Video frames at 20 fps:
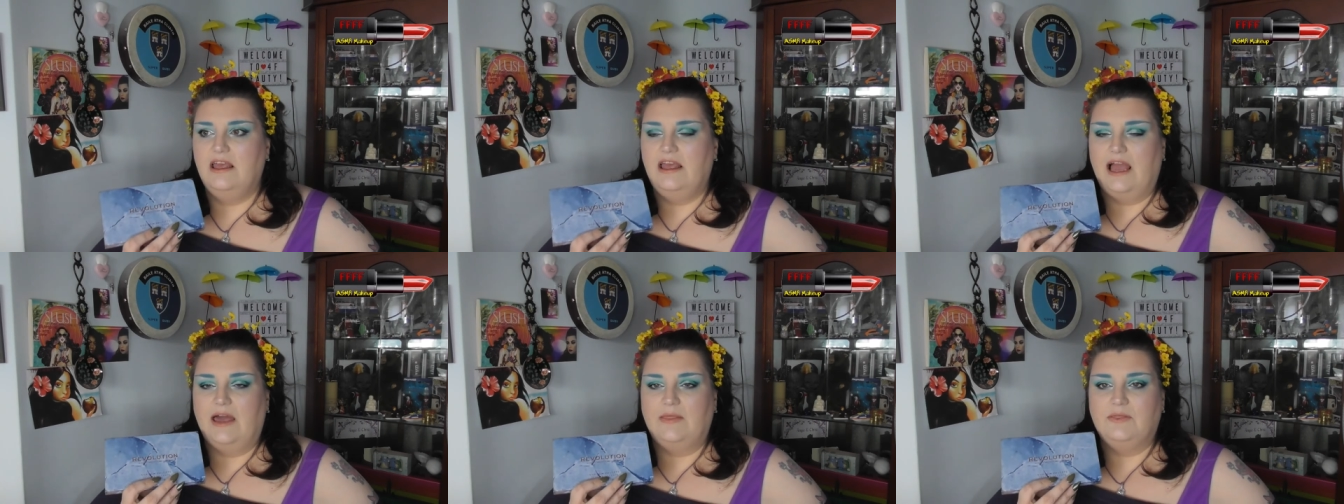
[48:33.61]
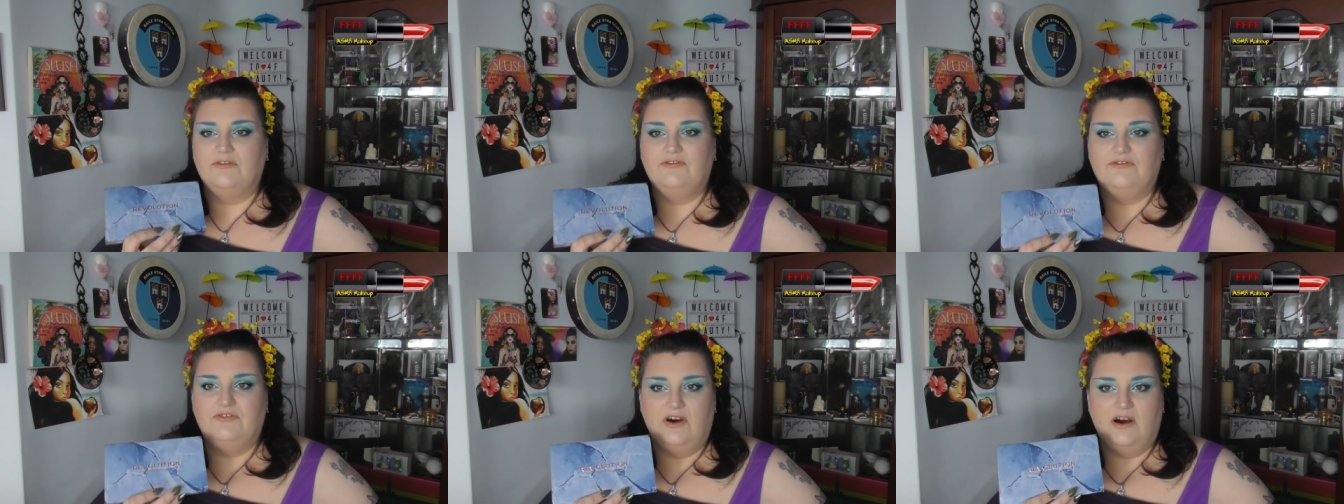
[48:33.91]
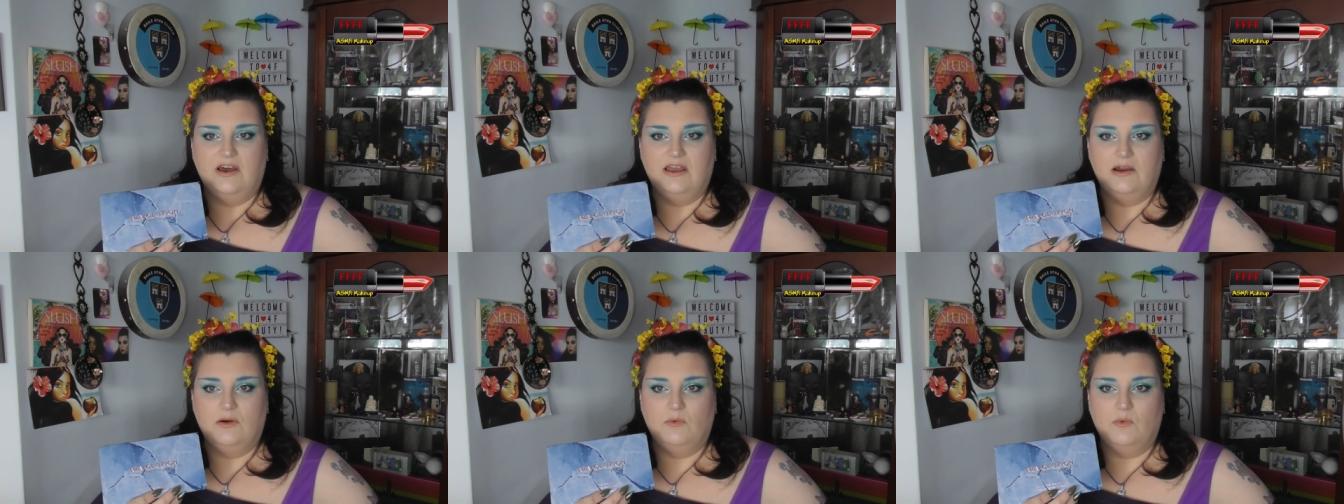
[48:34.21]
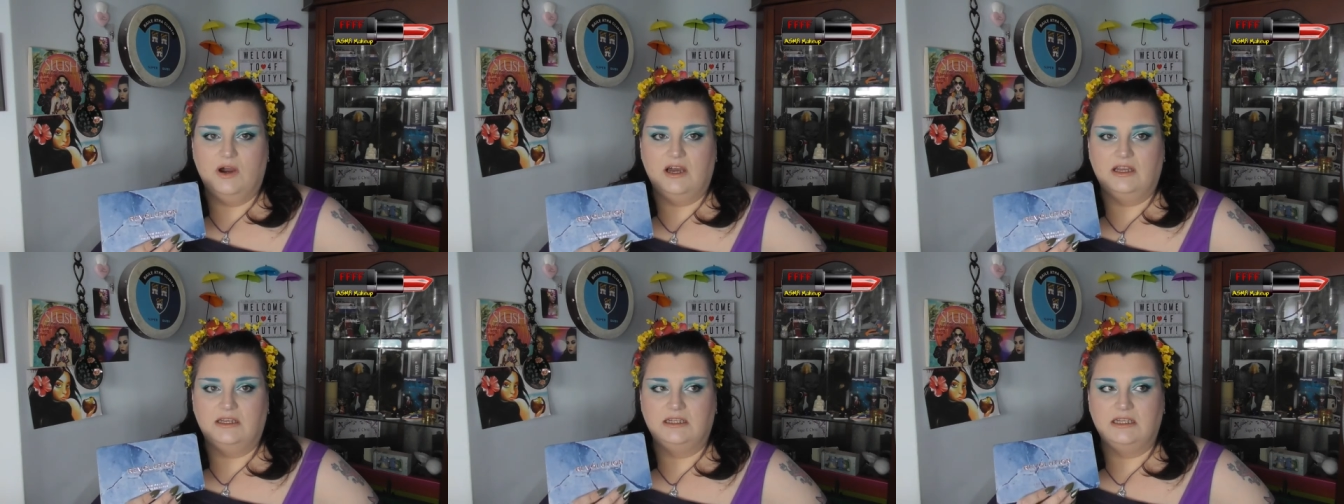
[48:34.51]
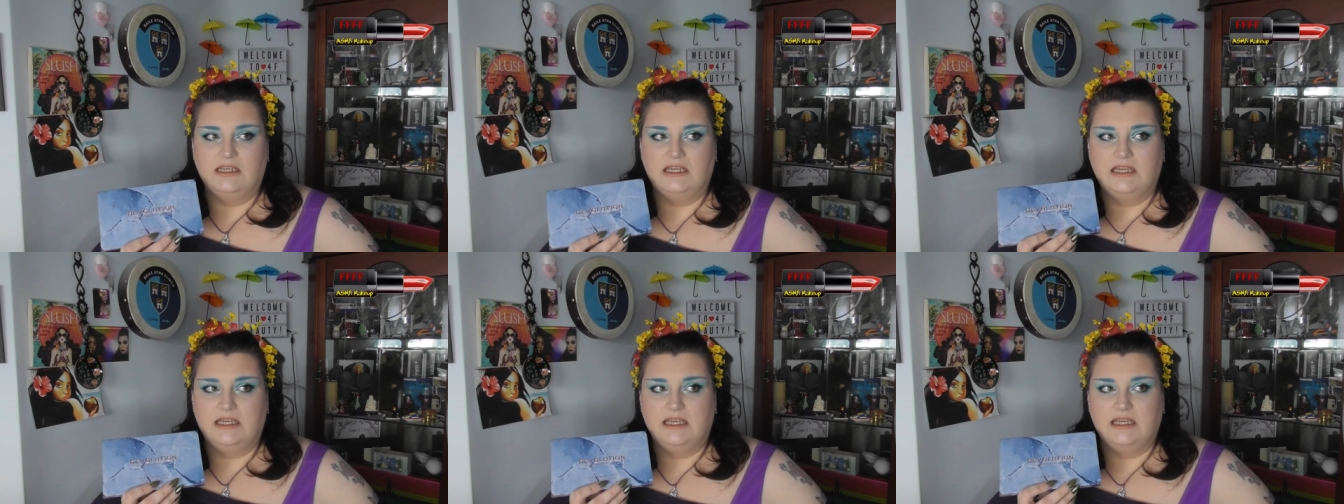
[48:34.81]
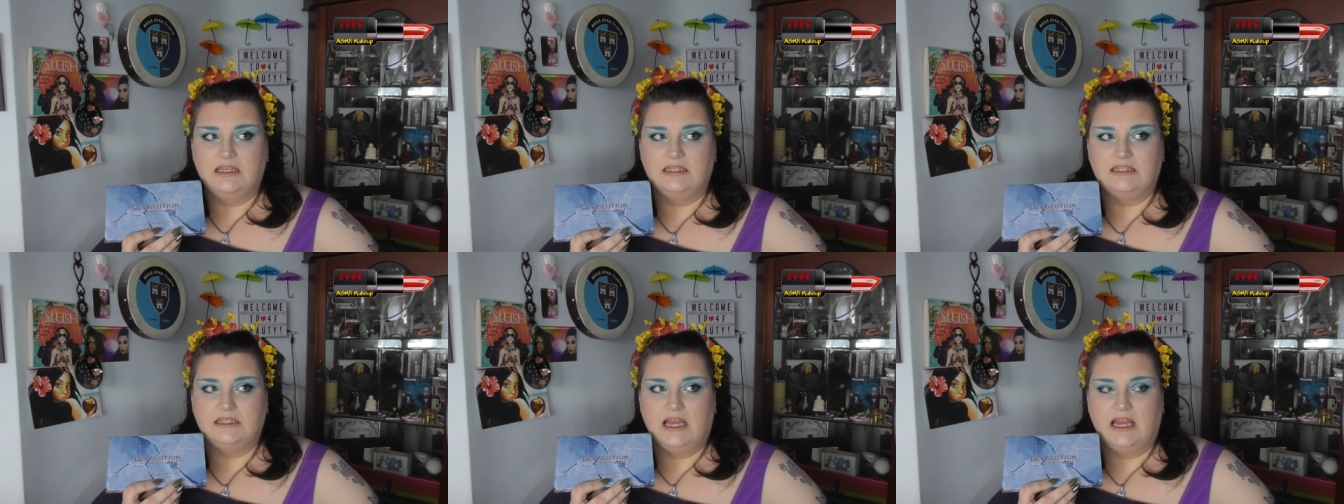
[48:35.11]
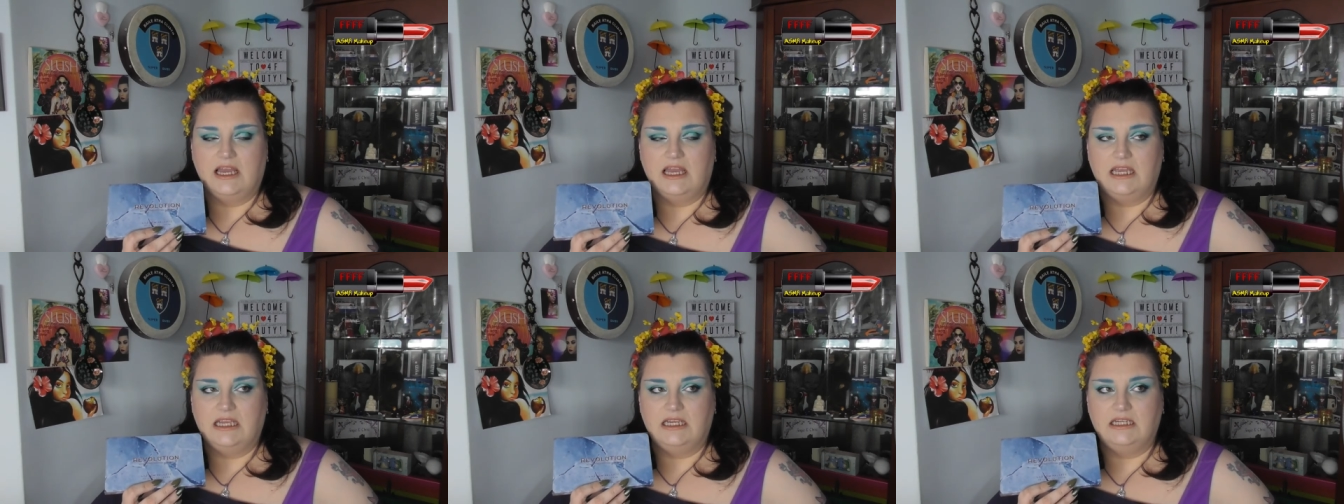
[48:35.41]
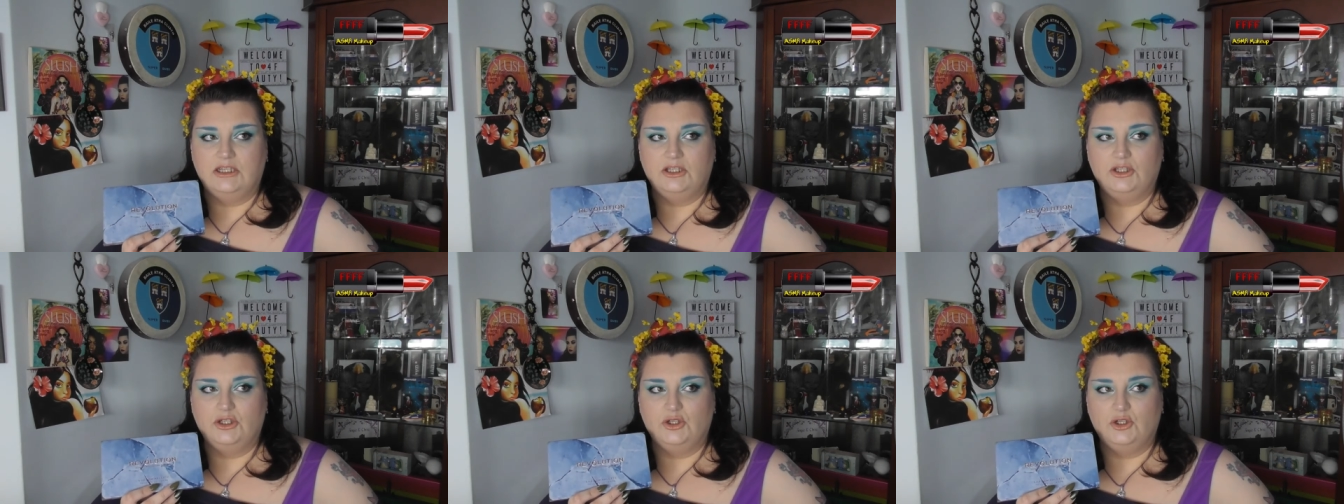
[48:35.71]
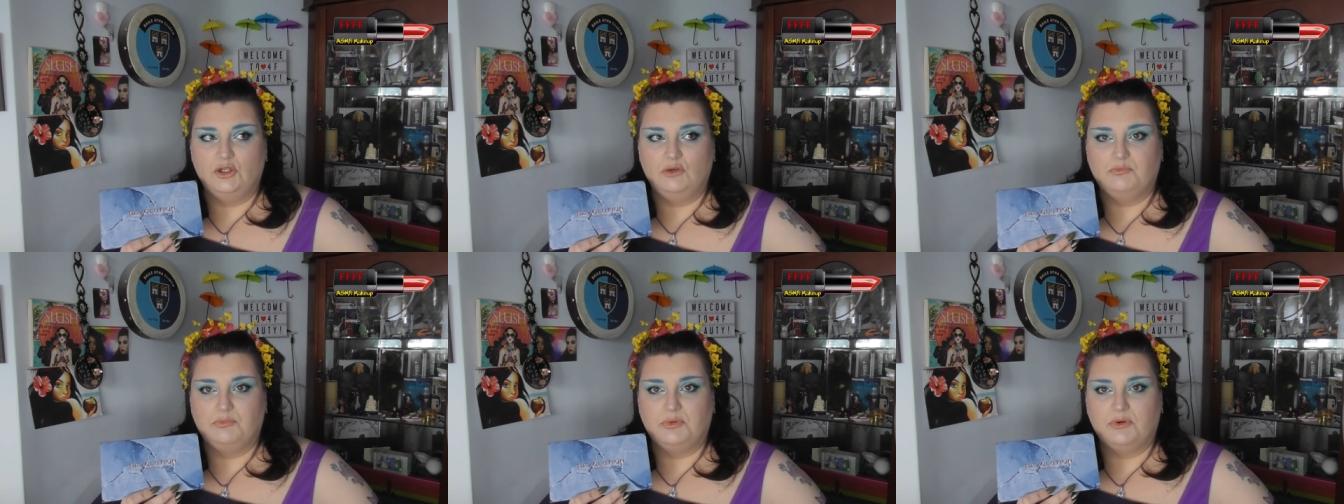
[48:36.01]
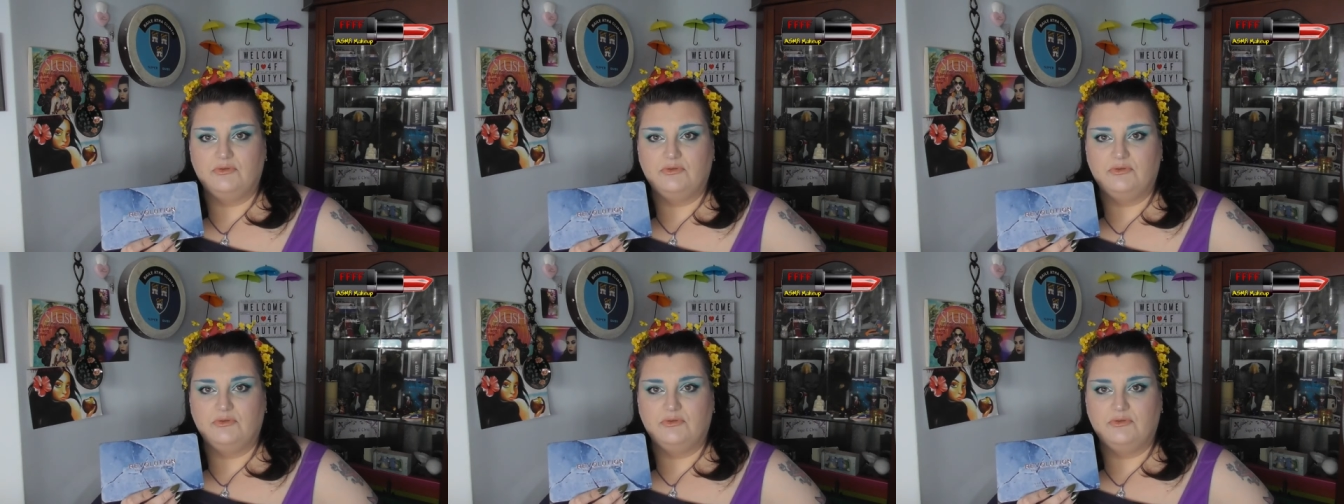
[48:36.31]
and the Fire one is a dupe